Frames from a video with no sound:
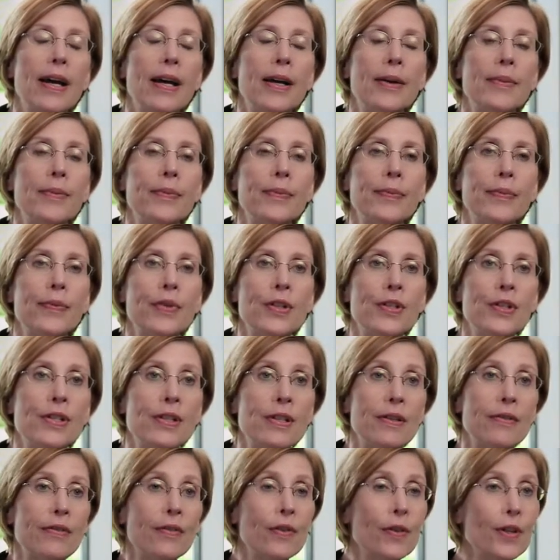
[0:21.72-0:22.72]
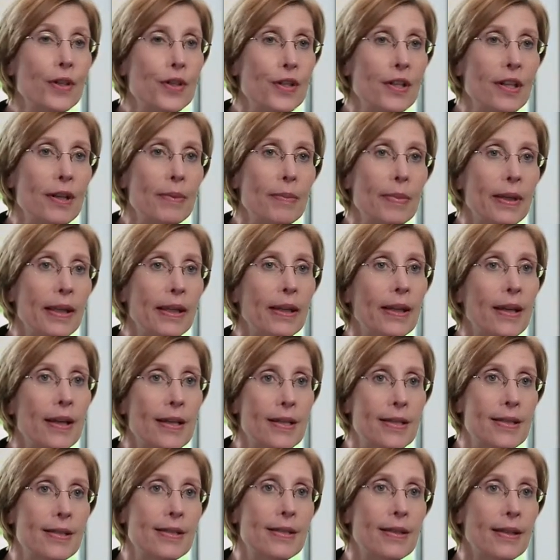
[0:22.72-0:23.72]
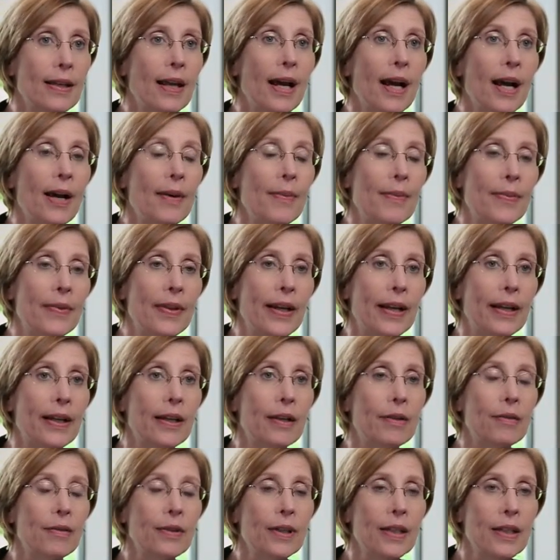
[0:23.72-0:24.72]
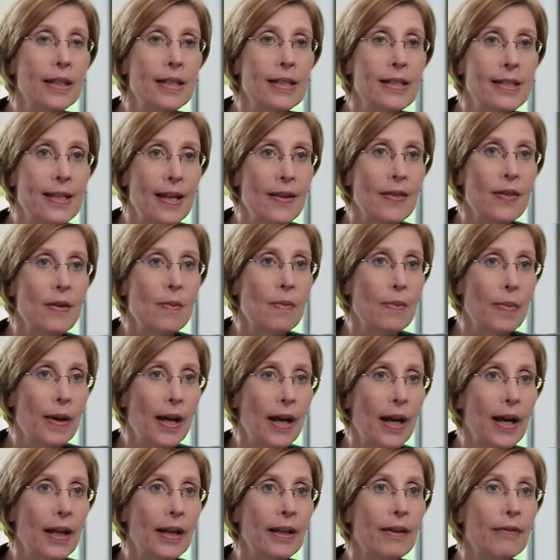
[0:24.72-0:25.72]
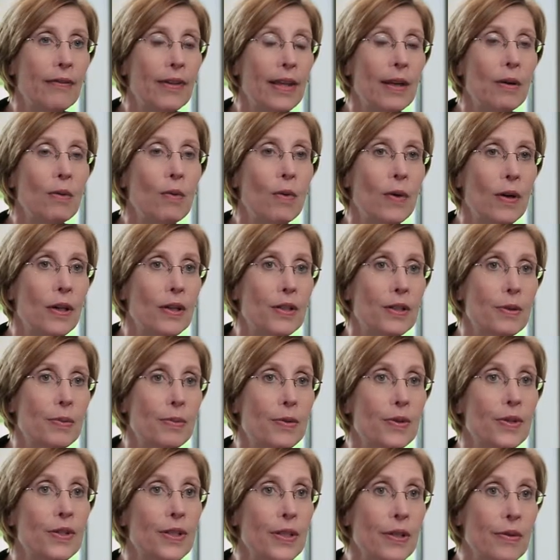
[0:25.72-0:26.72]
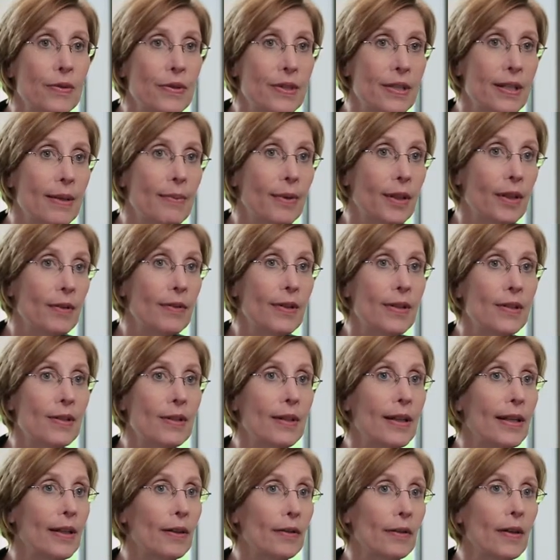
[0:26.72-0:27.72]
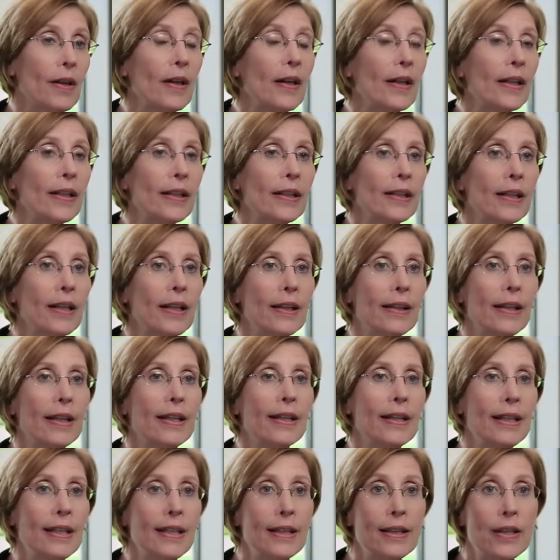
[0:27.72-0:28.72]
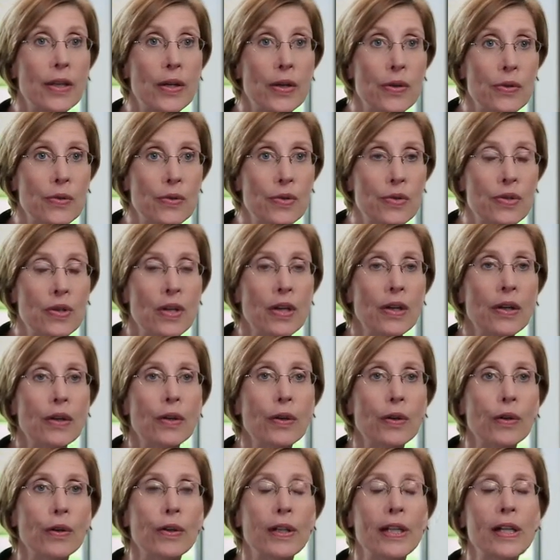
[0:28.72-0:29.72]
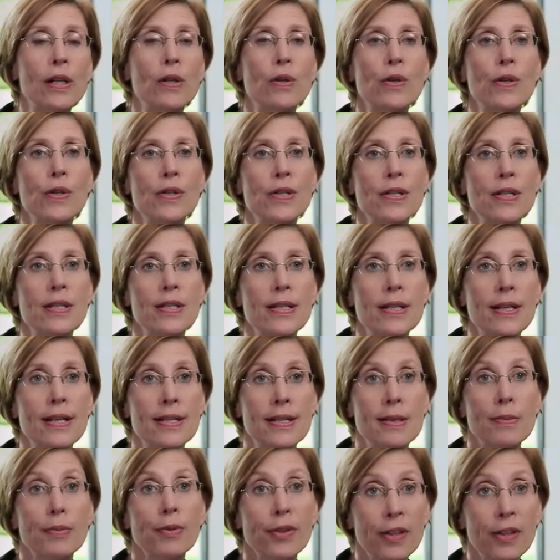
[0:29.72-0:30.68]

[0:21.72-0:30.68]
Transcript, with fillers: um, which is unfortunate because um, that can really set them back if they want to pursue STEM careers later on. They need those early courses as a